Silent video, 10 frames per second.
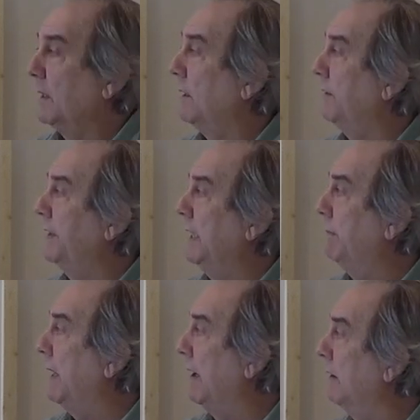think
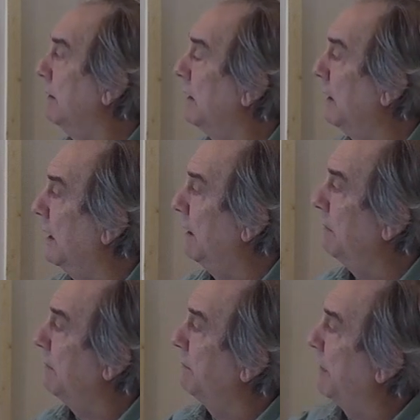
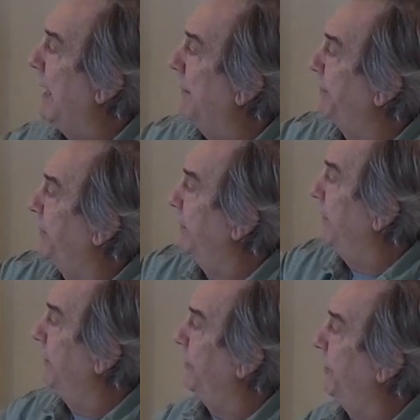about perhaps
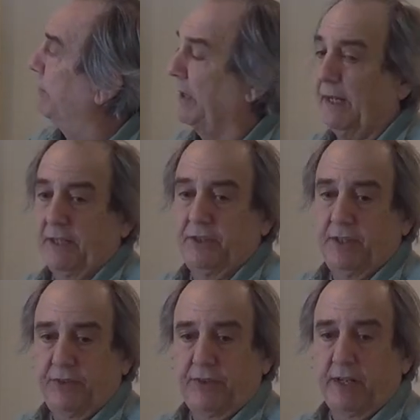some
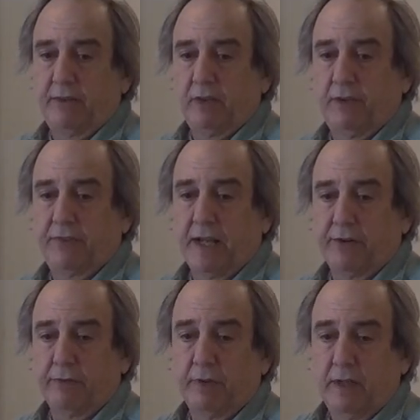connections that I've left
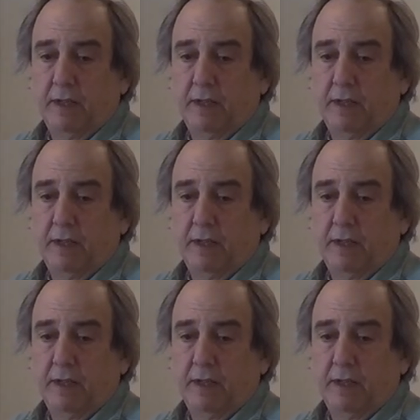out